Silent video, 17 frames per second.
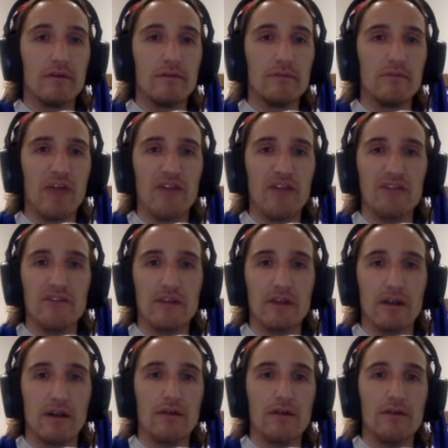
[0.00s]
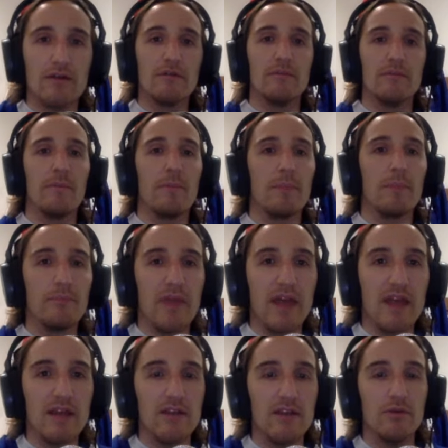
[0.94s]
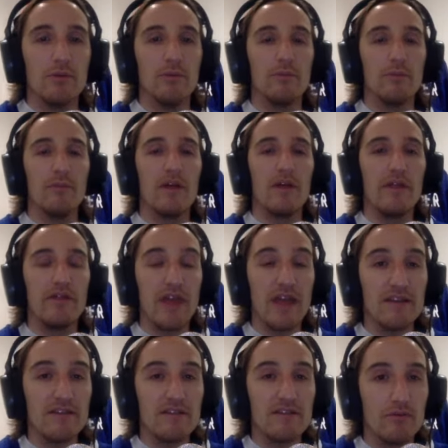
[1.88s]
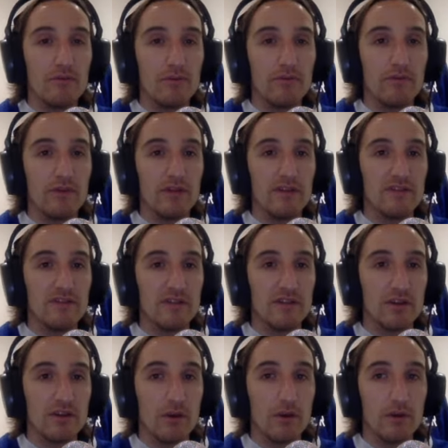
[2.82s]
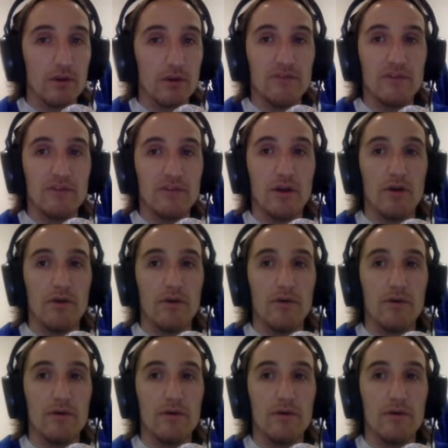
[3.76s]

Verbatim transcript: Not scared. Anywho, thanks everyone for listening. Go Leafs go.